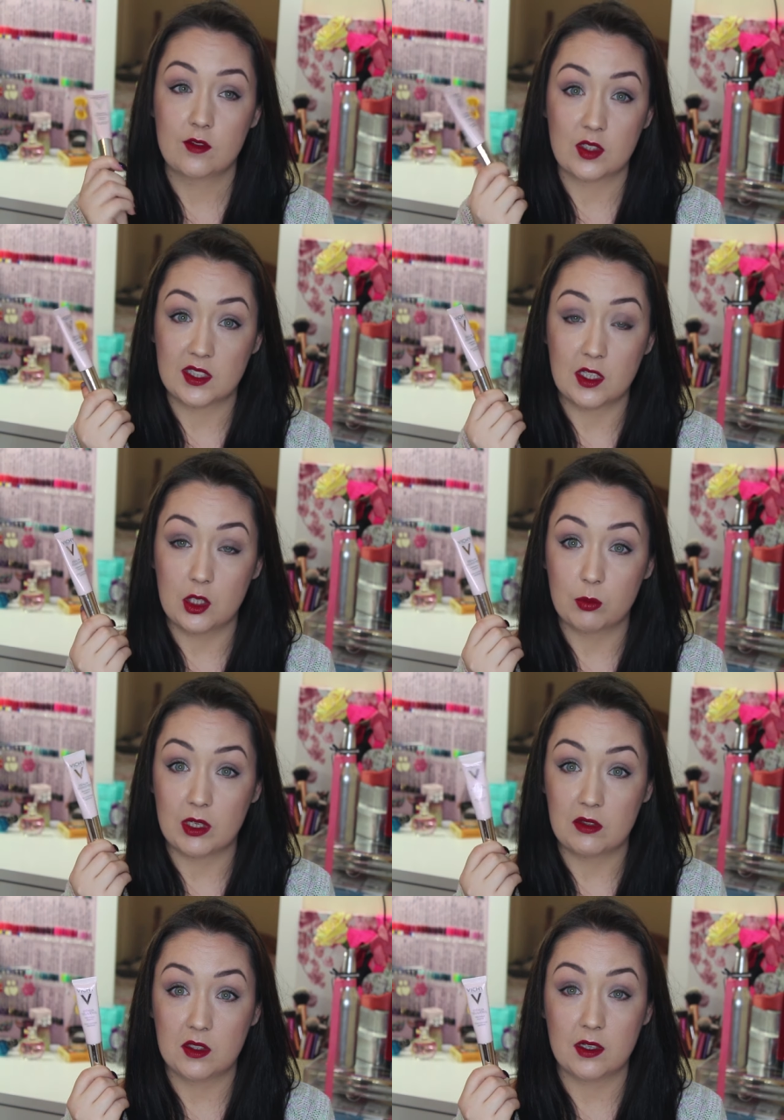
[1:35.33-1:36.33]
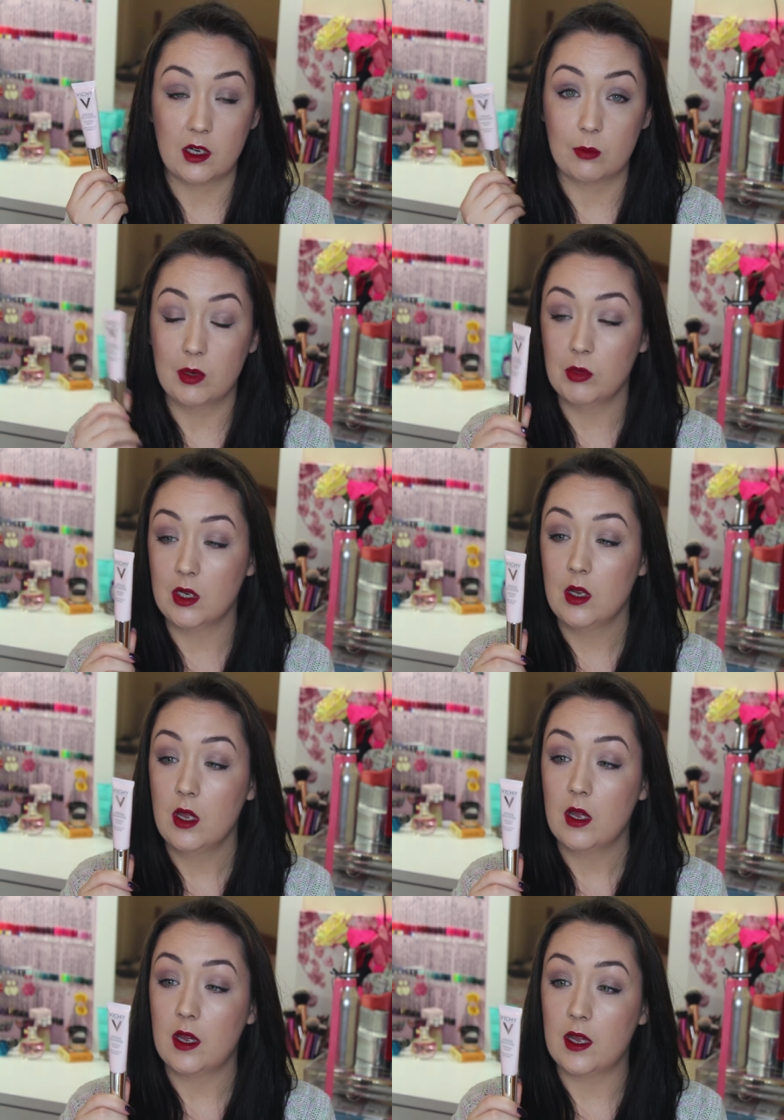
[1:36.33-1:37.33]
That's how you pronounce it, I can't remember.
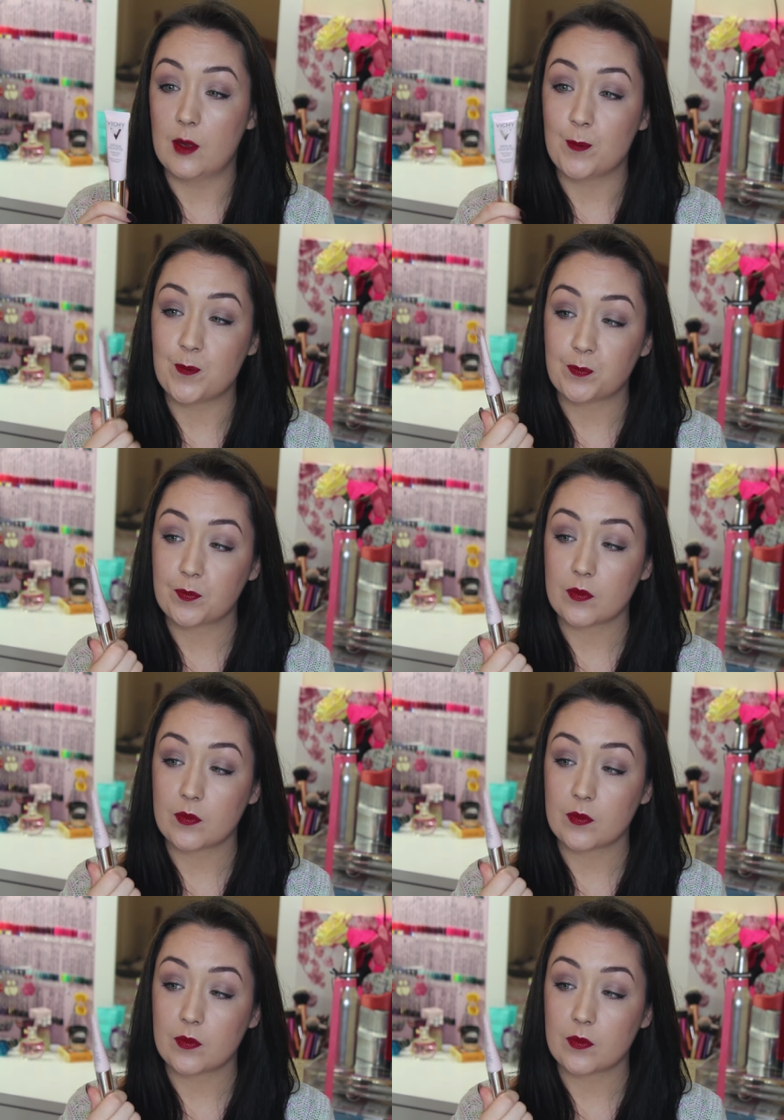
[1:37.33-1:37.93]
Um,